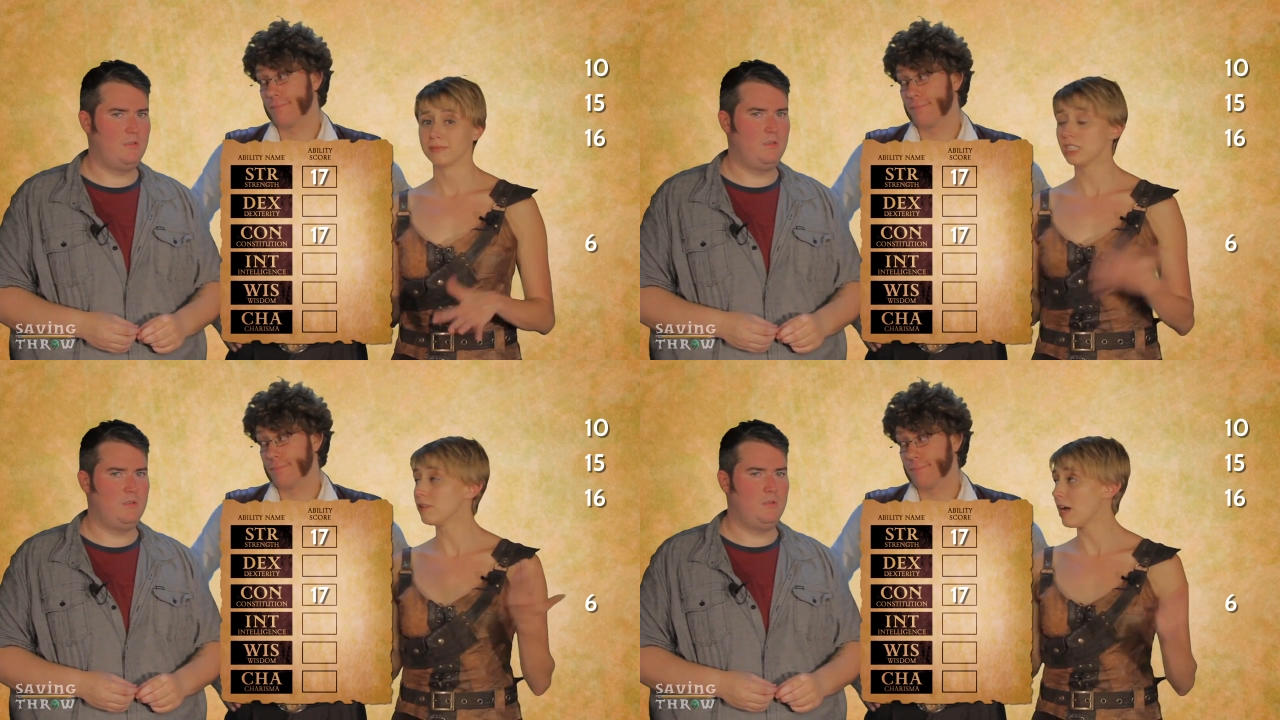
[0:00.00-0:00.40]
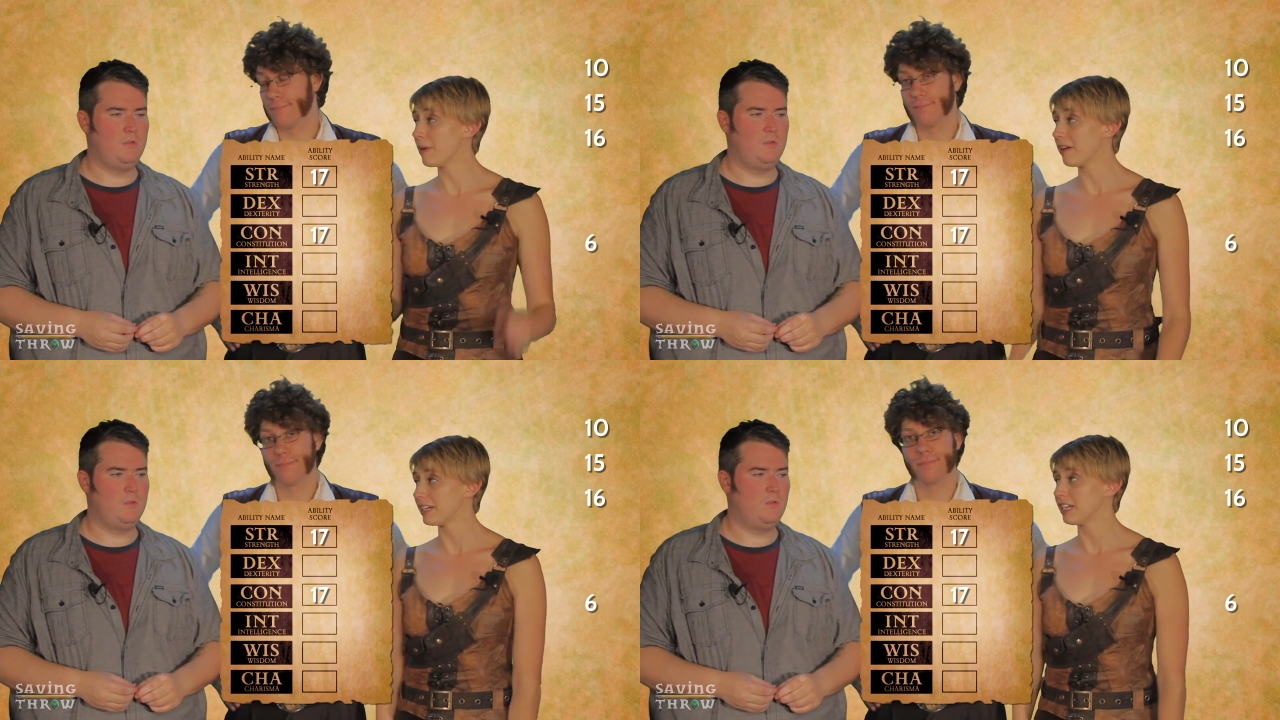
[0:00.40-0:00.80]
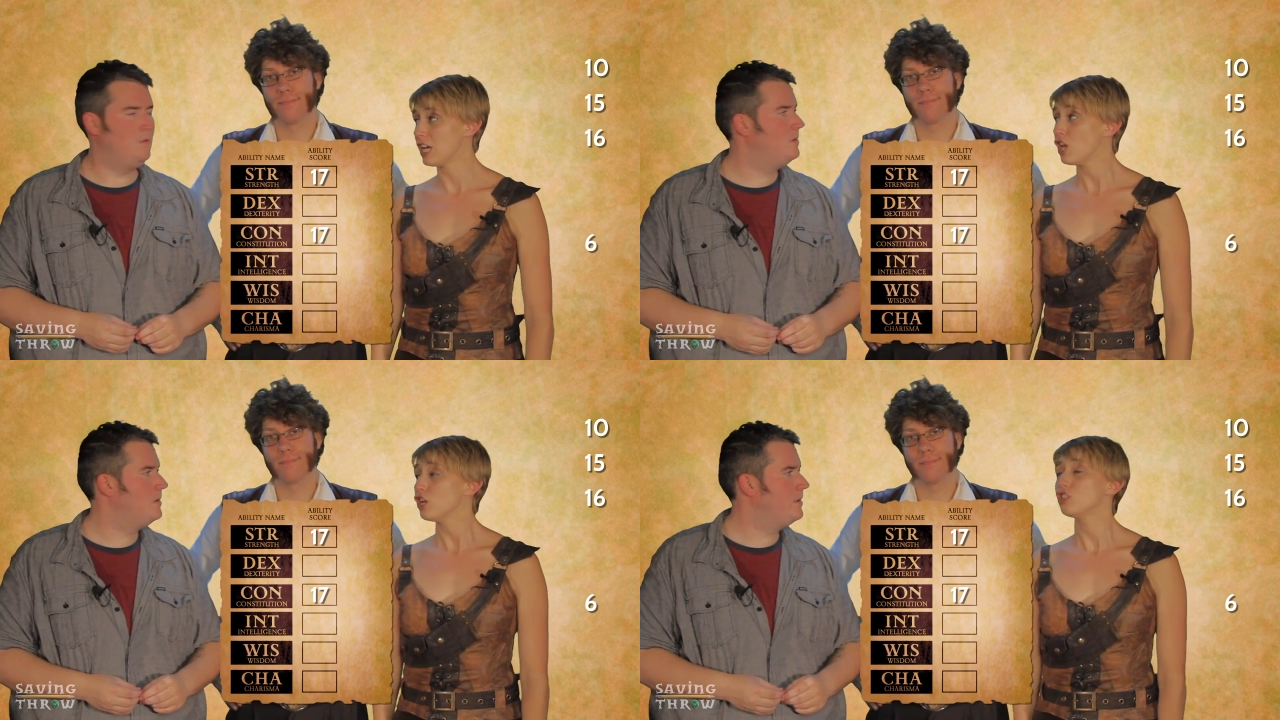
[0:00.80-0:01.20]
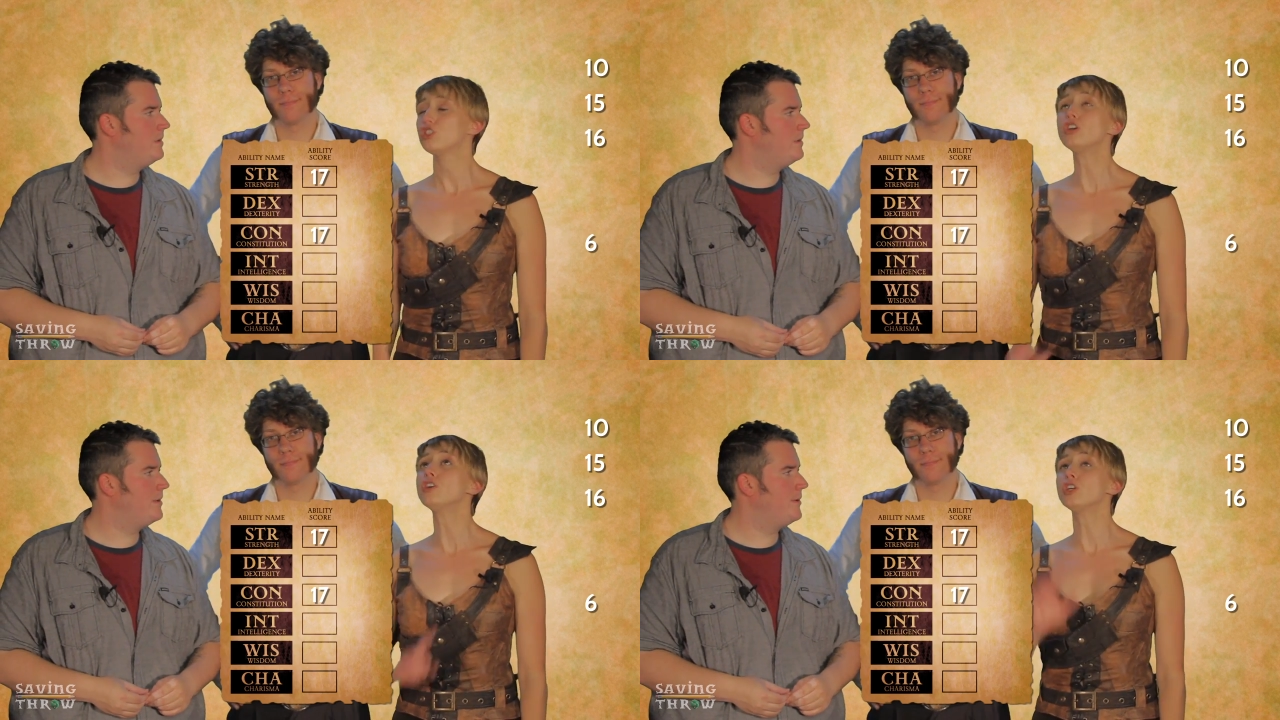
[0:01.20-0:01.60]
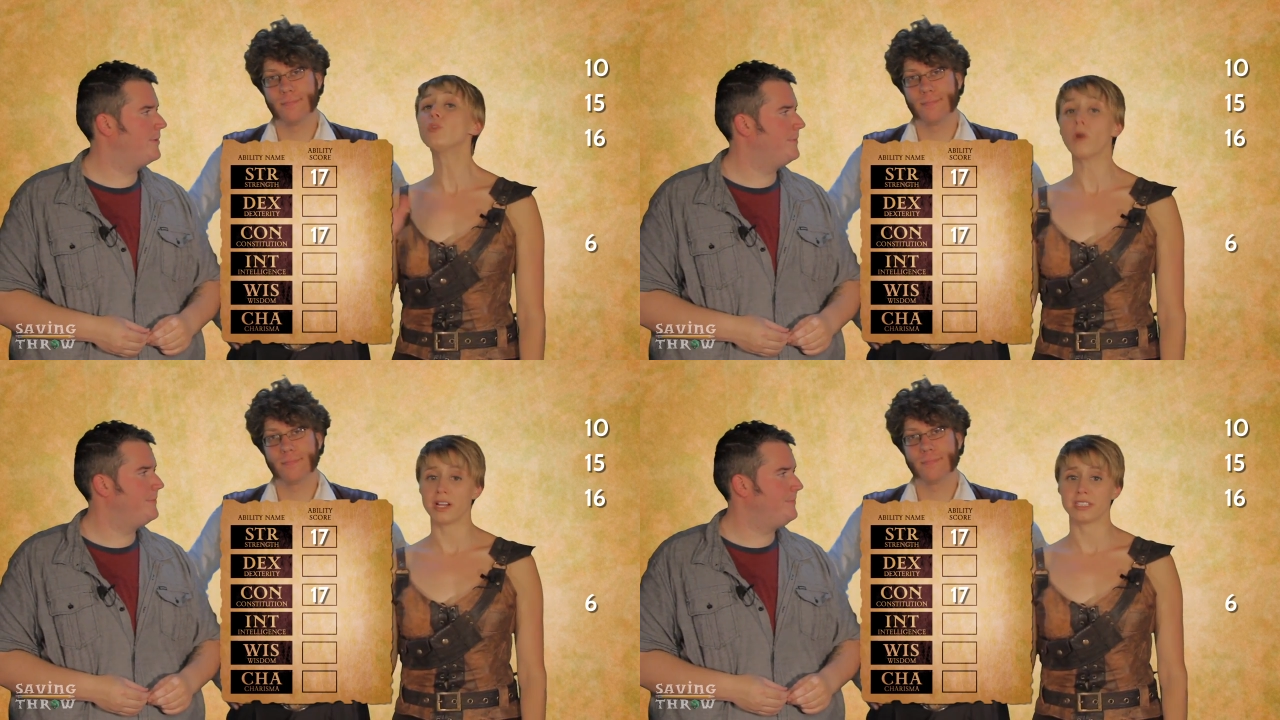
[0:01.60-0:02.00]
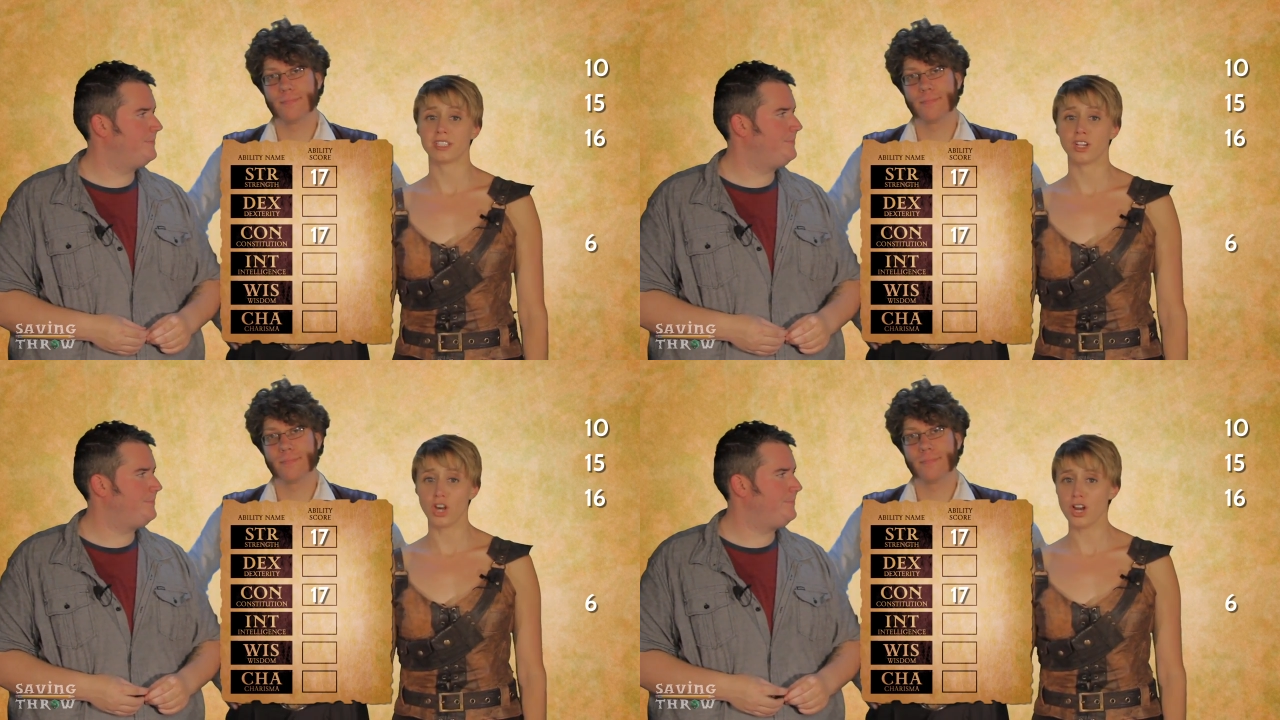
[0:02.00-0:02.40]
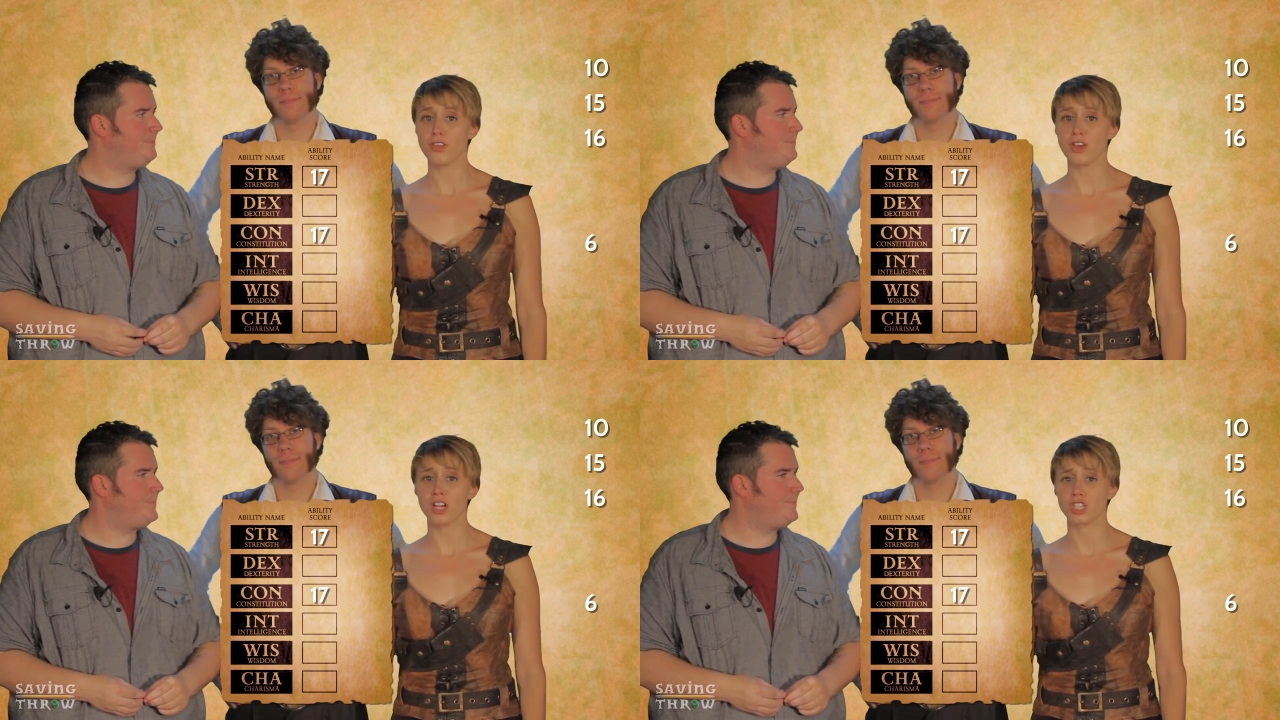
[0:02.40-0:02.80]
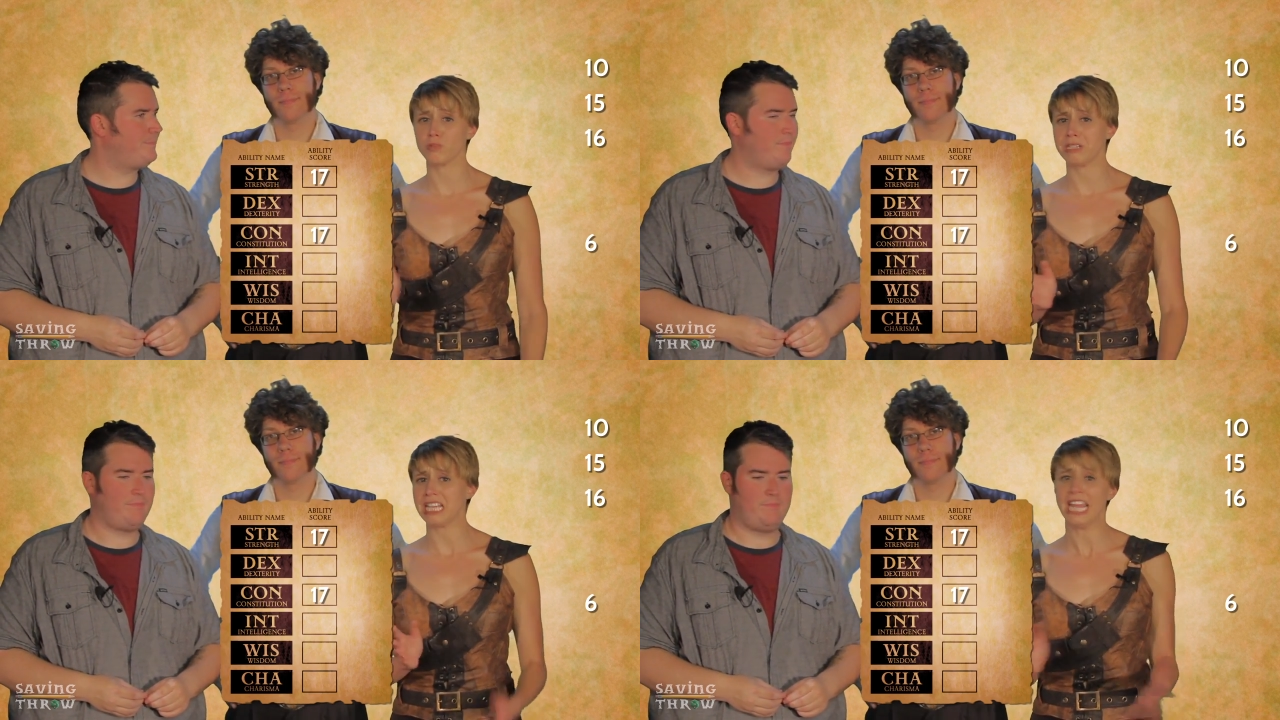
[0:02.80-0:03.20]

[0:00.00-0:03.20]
Speaker 1: So, how about it? Do you want Garthok to be